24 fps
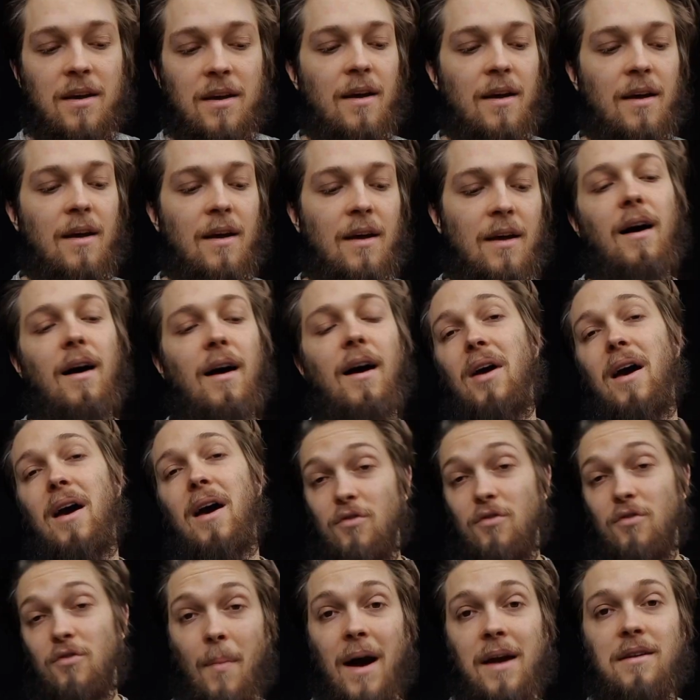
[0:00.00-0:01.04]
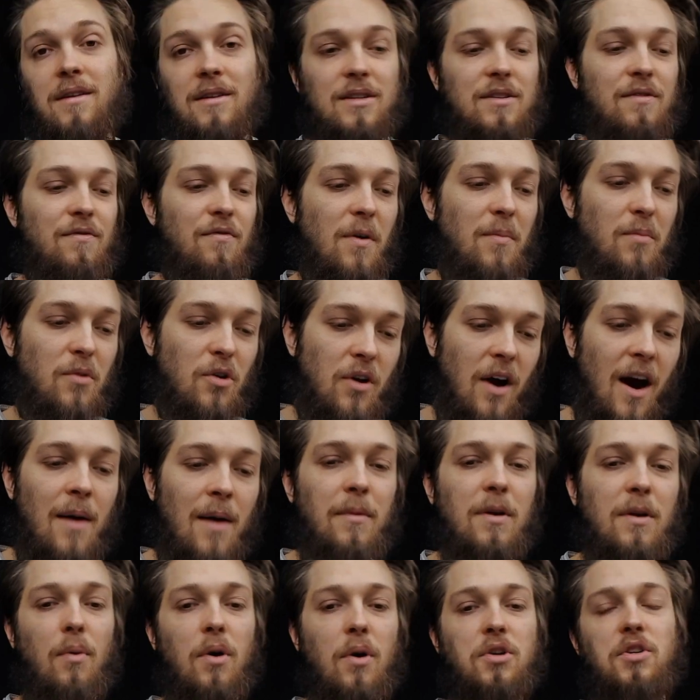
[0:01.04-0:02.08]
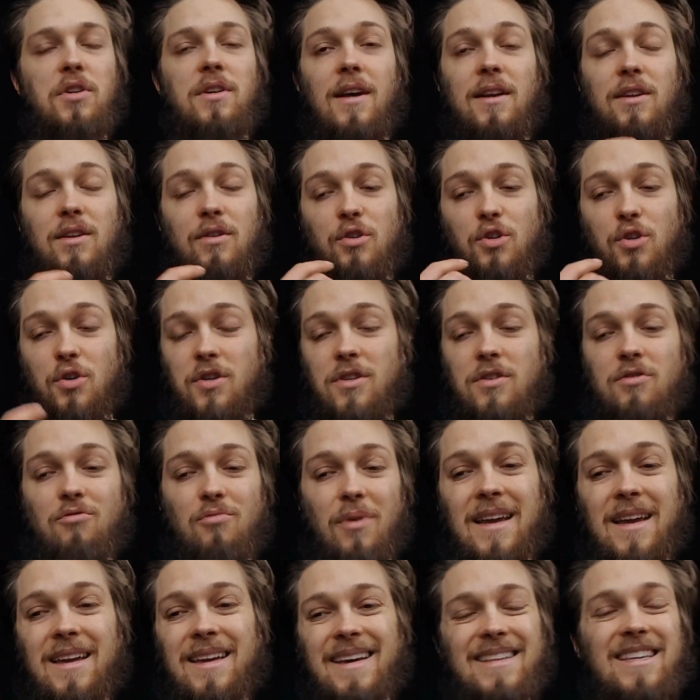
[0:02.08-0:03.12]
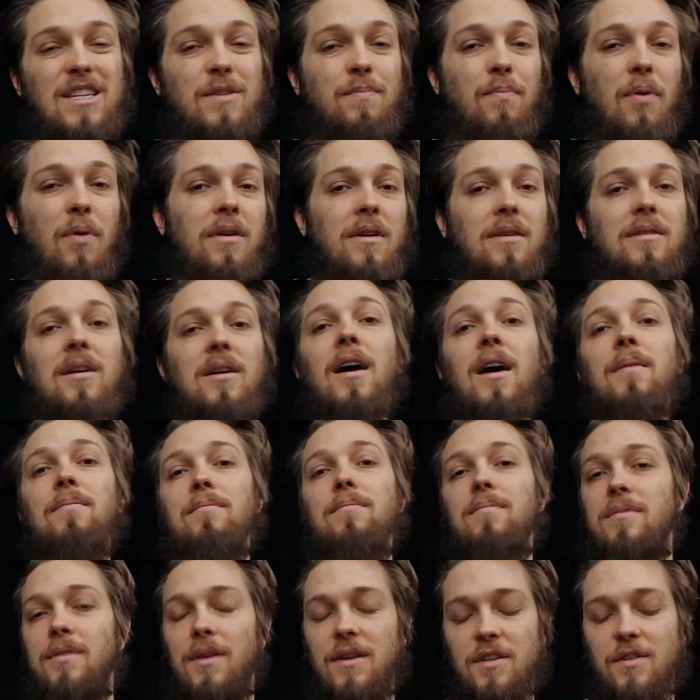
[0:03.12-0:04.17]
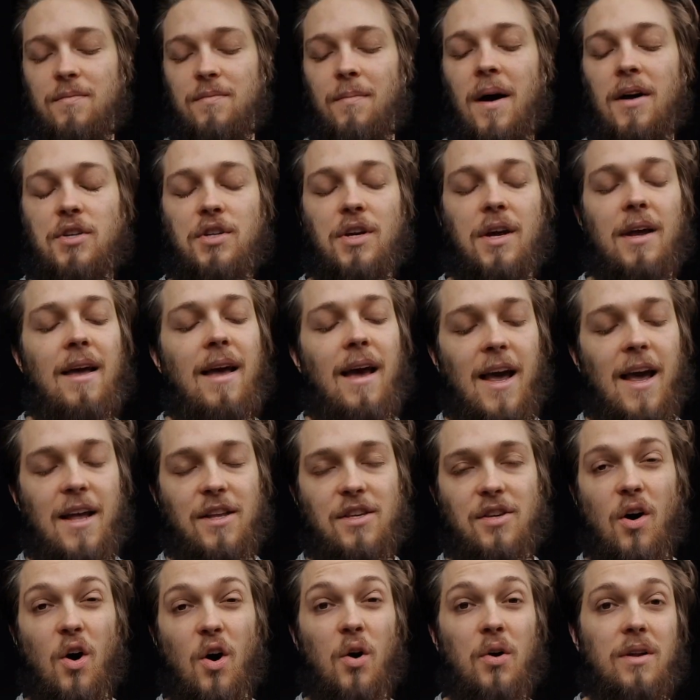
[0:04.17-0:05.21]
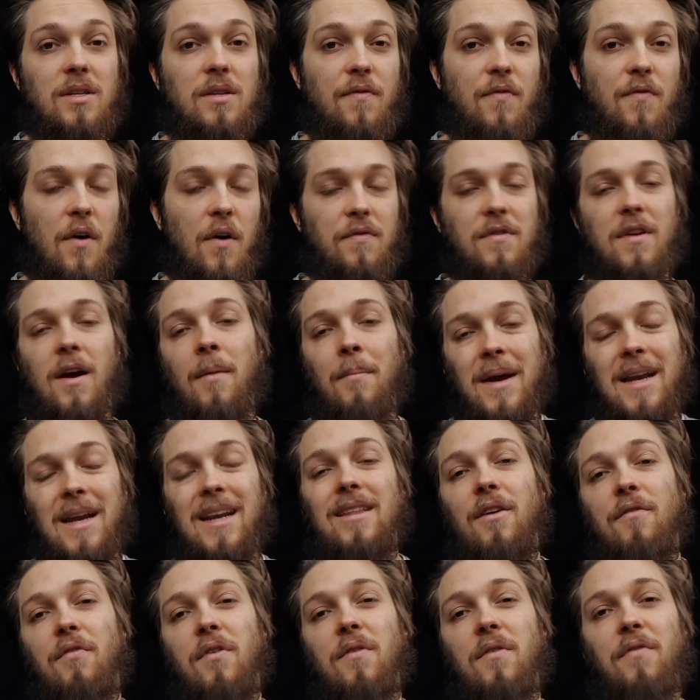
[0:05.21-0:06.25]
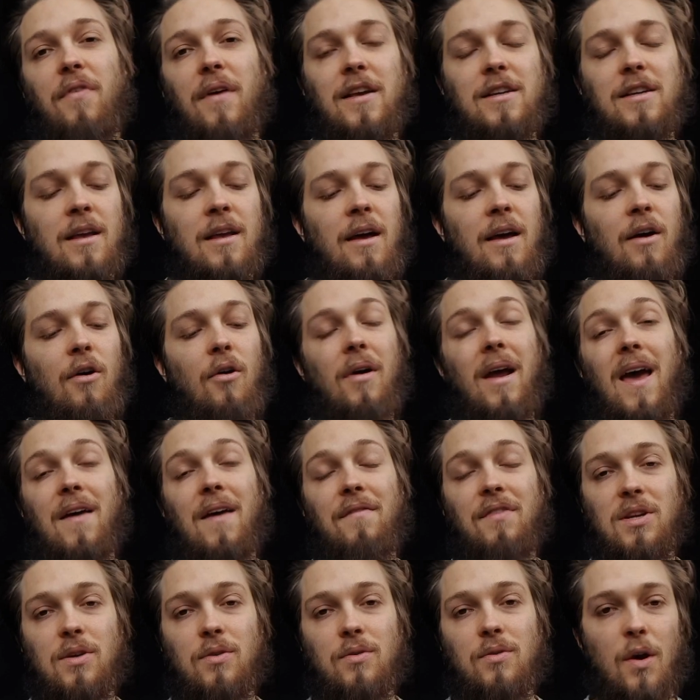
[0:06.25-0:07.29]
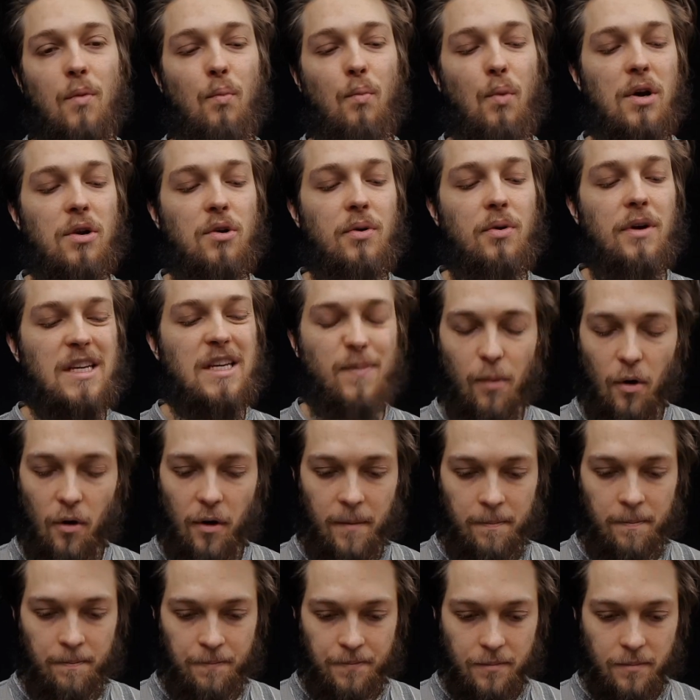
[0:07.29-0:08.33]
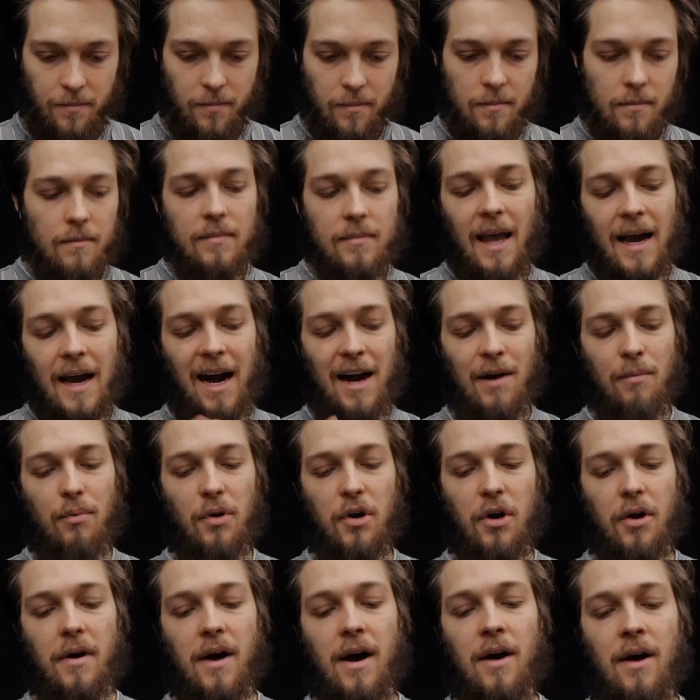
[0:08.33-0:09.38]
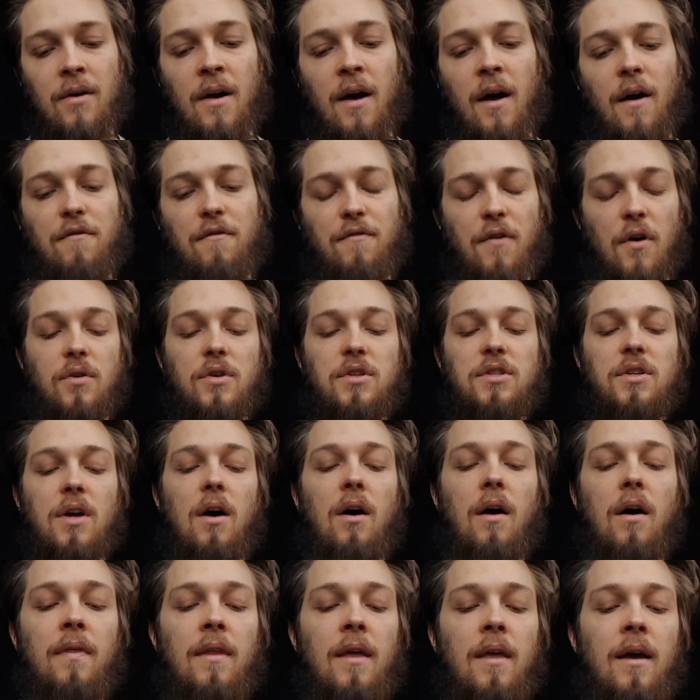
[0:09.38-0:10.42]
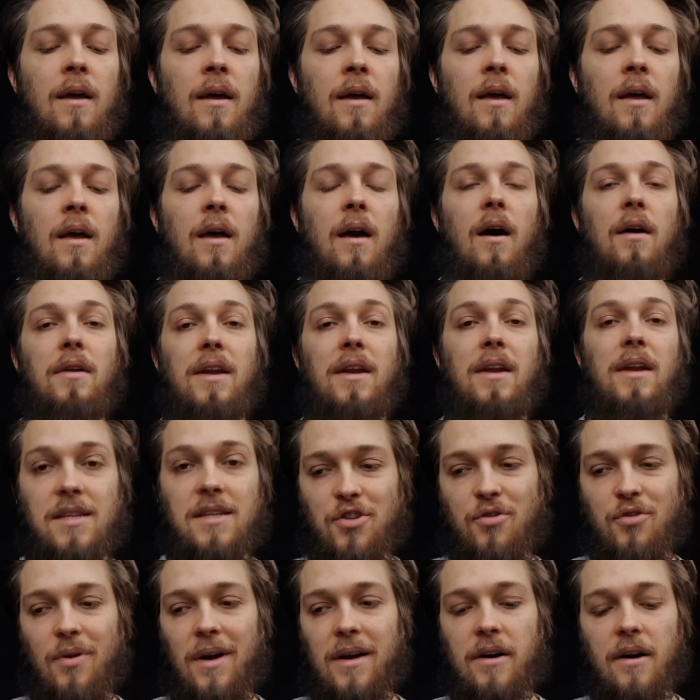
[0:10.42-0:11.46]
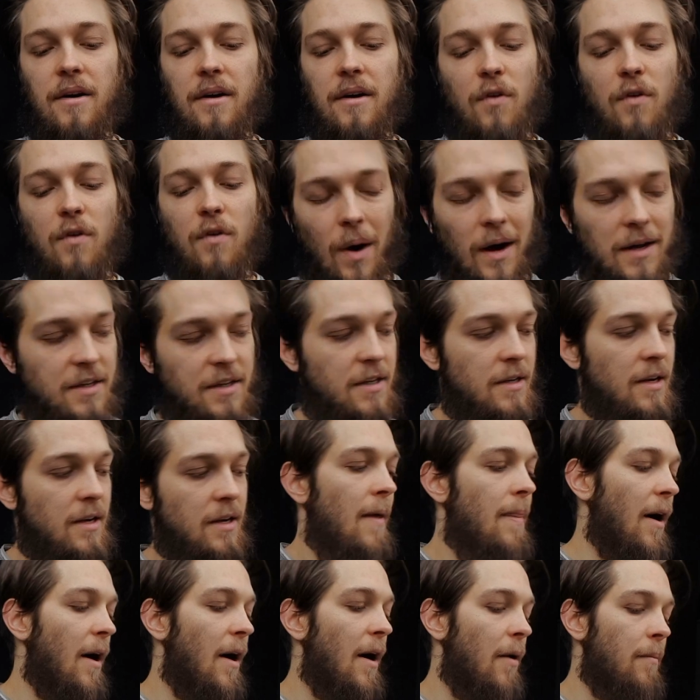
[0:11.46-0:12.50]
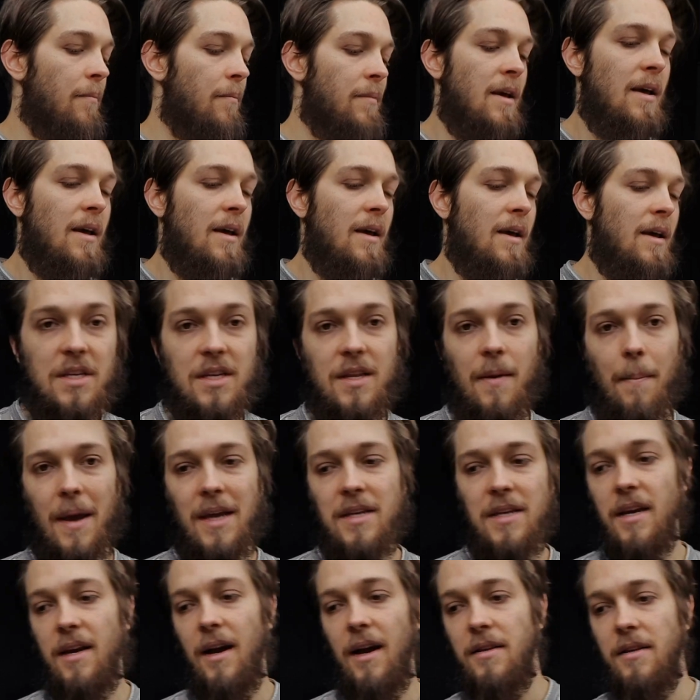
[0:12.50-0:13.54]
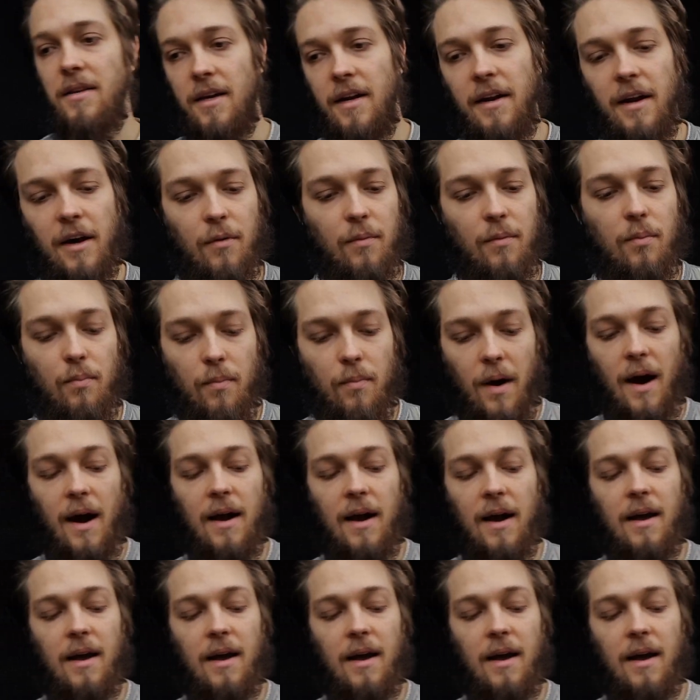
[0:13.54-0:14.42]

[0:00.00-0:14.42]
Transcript: you have reminders from your Garmin watch that you should drink at this point in time this much, and so on and so forth. There are many different things or avenues one could explore. I want to now focus on Inside Tracker for once. Now, here is the basic idea now. I